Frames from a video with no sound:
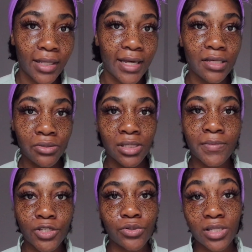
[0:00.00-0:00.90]
Like I use
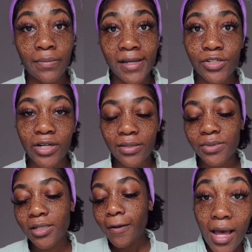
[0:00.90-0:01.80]
lemon juice in my
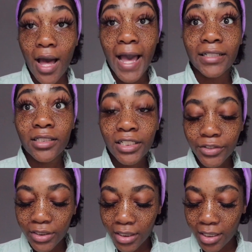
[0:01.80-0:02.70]
scrubs. I
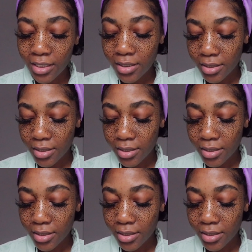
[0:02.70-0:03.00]
literally